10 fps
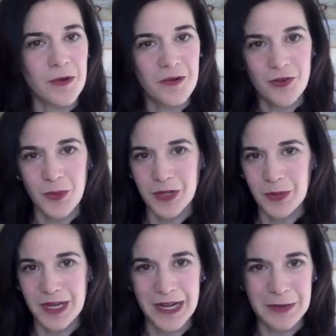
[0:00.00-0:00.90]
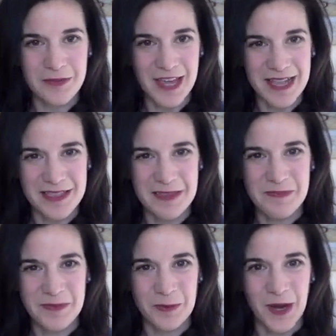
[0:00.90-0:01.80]
for when you get out of debt,
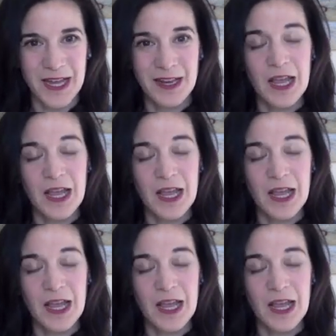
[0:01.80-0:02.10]
right?